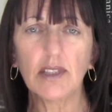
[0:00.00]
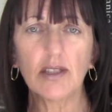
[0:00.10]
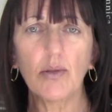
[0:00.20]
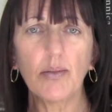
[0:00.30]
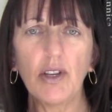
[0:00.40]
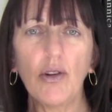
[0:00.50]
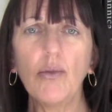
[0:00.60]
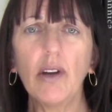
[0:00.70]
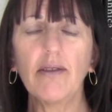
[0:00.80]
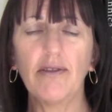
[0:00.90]
That's what we all
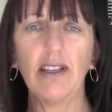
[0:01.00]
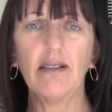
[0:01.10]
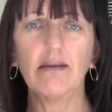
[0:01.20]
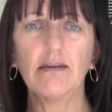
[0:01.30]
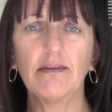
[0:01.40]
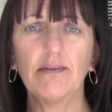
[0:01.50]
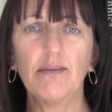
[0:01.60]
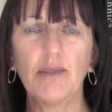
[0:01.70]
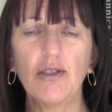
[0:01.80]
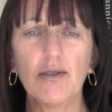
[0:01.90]
want to feel.
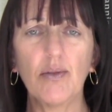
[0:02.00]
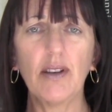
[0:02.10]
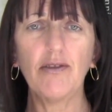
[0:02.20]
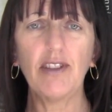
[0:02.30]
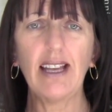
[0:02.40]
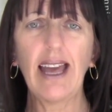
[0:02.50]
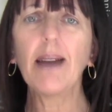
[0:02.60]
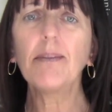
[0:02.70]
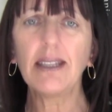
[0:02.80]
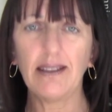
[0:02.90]
We just want to feel
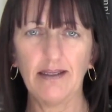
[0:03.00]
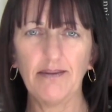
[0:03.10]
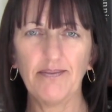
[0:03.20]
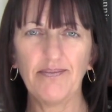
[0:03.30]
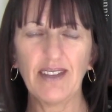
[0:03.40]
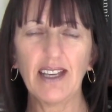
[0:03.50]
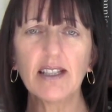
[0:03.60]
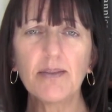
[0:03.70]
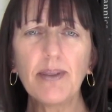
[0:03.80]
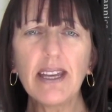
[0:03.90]
happy.
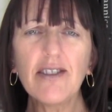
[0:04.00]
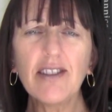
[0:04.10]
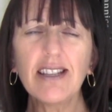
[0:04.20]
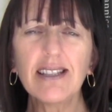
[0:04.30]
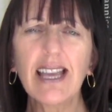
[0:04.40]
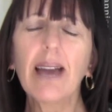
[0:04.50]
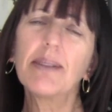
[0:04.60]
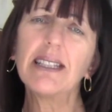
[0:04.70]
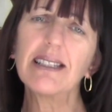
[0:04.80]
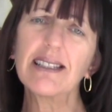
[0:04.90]
Experience
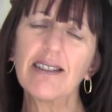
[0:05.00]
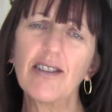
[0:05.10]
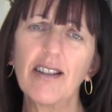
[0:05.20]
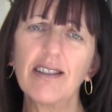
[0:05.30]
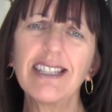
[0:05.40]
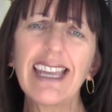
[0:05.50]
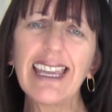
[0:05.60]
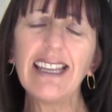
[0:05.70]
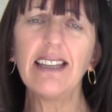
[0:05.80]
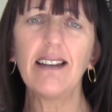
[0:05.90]
happiness in our
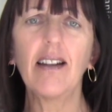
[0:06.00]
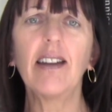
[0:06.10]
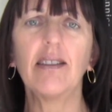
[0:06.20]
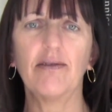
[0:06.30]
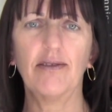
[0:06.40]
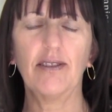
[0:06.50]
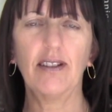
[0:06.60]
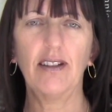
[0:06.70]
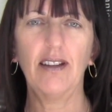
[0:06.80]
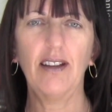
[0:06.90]
daily life,
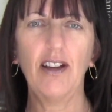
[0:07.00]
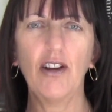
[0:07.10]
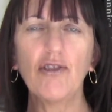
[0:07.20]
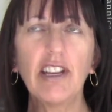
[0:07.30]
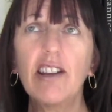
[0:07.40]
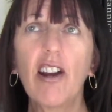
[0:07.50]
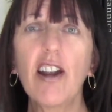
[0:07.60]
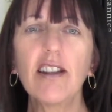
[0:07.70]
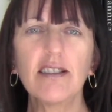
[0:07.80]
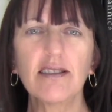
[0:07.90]

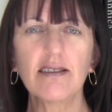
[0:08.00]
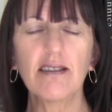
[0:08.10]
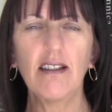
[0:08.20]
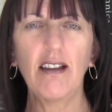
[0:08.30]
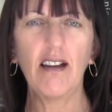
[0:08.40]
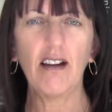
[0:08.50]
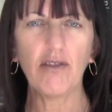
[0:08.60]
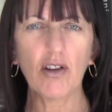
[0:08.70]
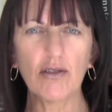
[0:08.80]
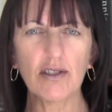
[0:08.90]
regardless of
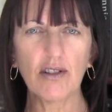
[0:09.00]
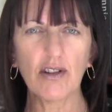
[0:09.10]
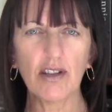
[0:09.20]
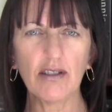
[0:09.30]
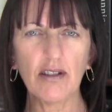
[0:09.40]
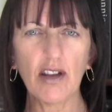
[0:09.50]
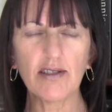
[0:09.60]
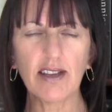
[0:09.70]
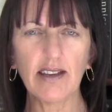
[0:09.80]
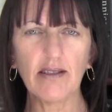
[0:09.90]
what goes on
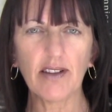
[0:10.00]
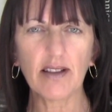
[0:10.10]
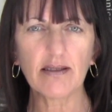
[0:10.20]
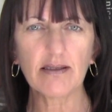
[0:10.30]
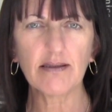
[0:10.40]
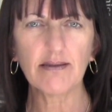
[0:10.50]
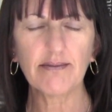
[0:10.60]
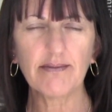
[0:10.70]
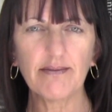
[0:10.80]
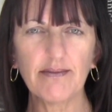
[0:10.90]
outside of us.
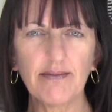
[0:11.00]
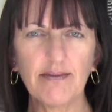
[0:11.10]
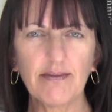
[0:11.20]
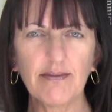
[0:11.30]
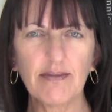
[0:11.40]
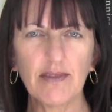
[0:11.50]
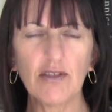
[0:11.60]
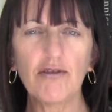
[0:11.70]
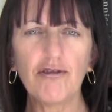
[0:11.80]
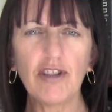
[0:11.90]

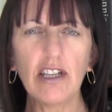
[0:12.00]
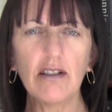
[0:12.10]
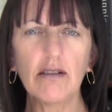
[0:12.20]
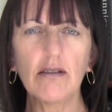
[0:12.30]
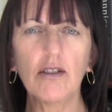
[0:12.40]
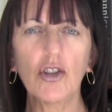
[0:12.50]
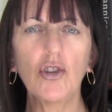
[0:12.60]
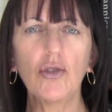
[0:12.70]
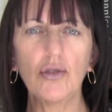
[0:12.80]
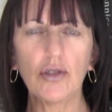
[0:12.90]
To feel
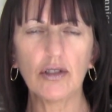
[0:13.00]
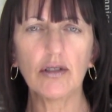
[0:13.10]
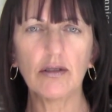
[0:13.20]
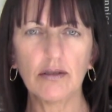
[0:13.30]
good.